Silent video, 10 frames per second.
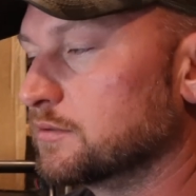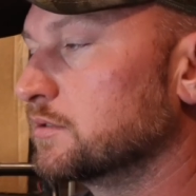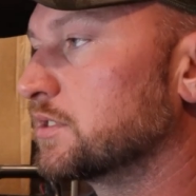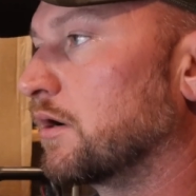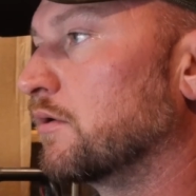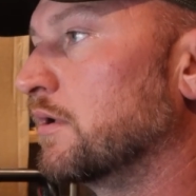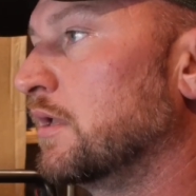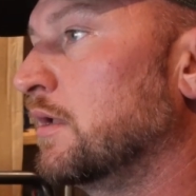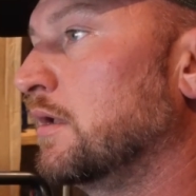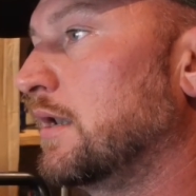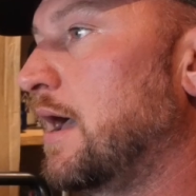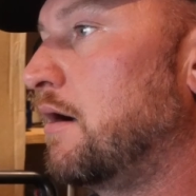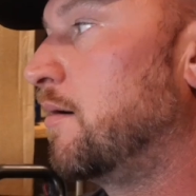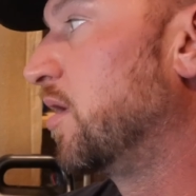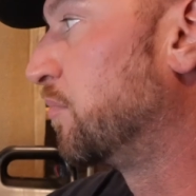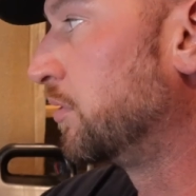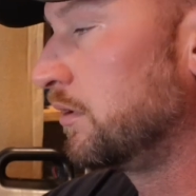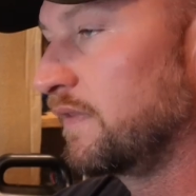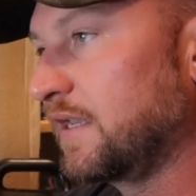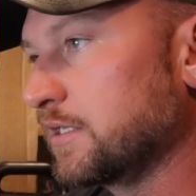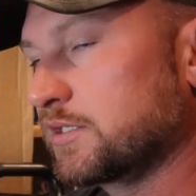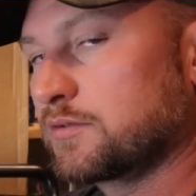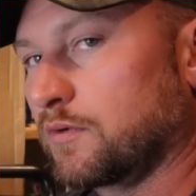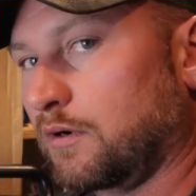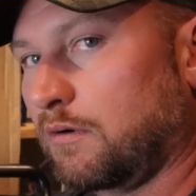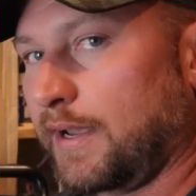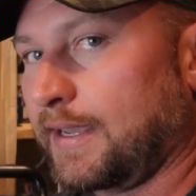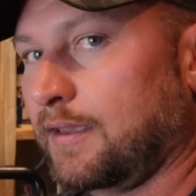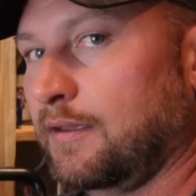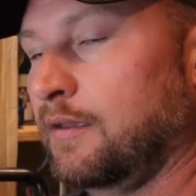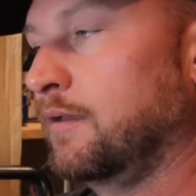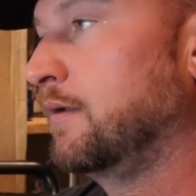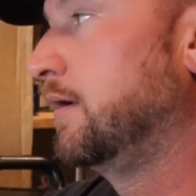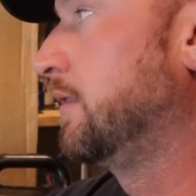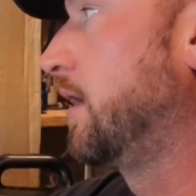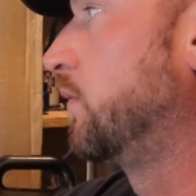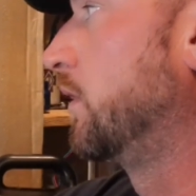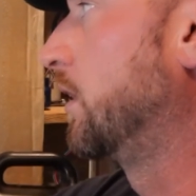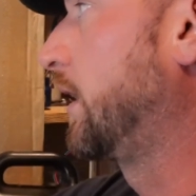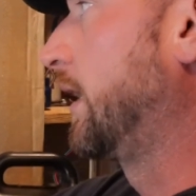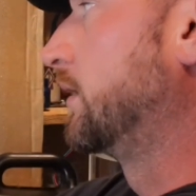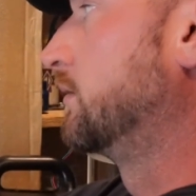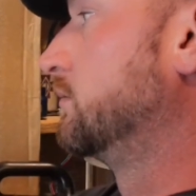So now I'm going to pull these real quick, and then we'll look at